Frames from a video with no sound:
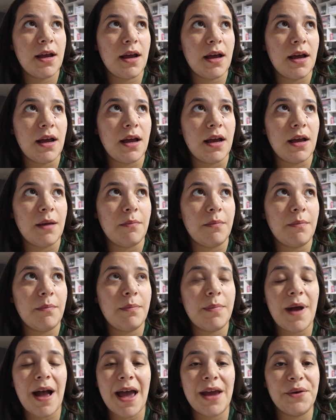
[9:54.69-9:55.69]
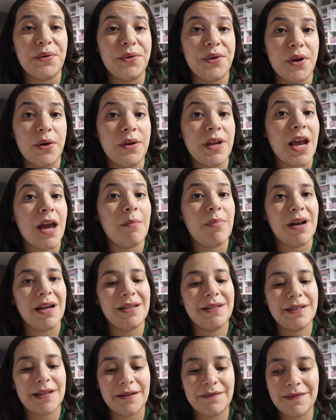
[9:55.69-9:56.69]
Um, I don't know yet, but I
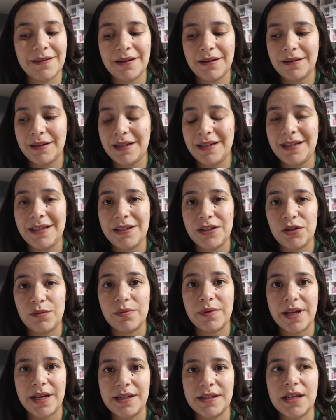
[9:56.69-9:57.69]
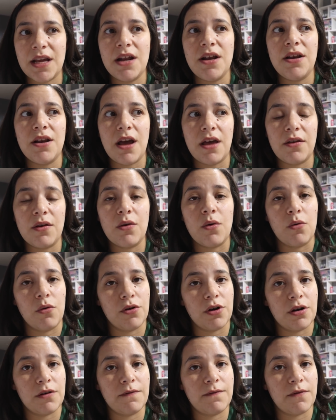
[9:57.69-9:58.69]
definitely need to place another
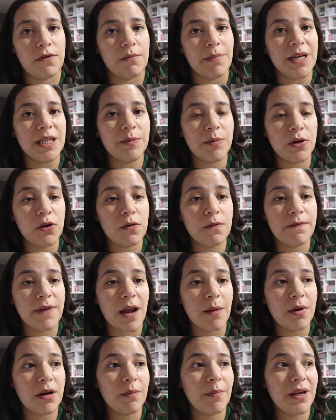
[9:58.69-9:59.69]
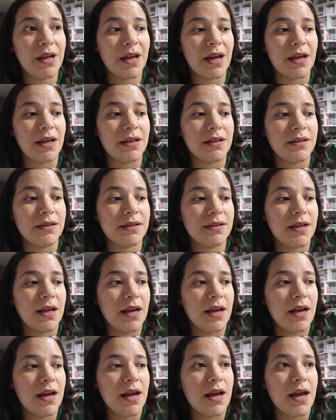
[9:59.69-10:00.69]
order for my sprinkle fabric because
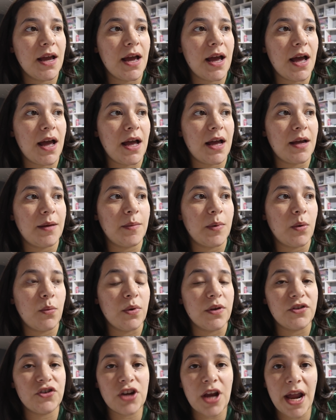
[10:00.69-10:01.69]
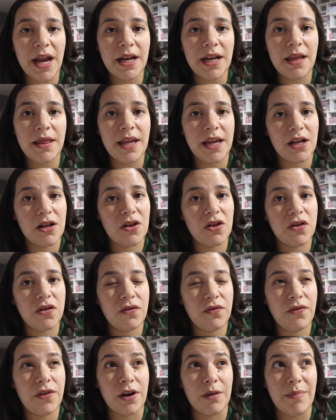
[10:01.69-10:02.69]
um, with China, they
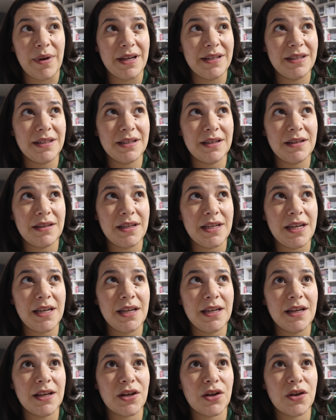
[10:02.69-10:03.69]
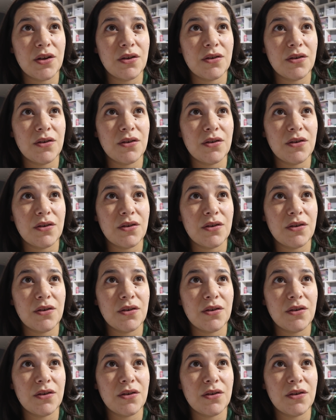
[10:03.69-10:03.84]
they're basically